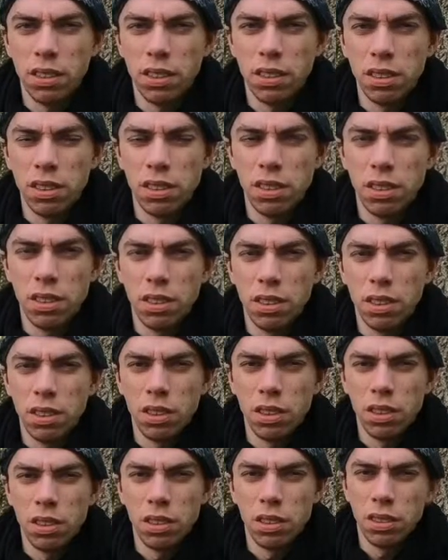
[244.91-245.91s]

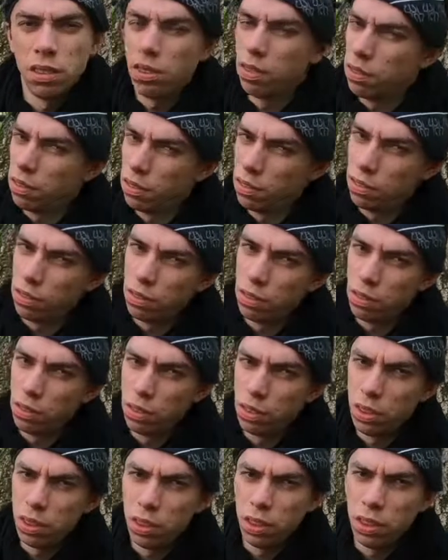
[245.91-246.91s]

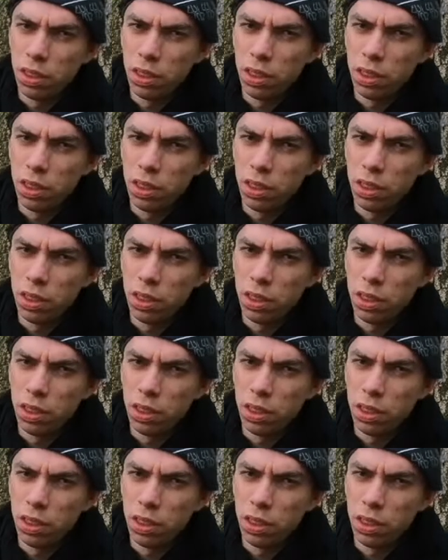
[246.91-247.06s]
[no speech]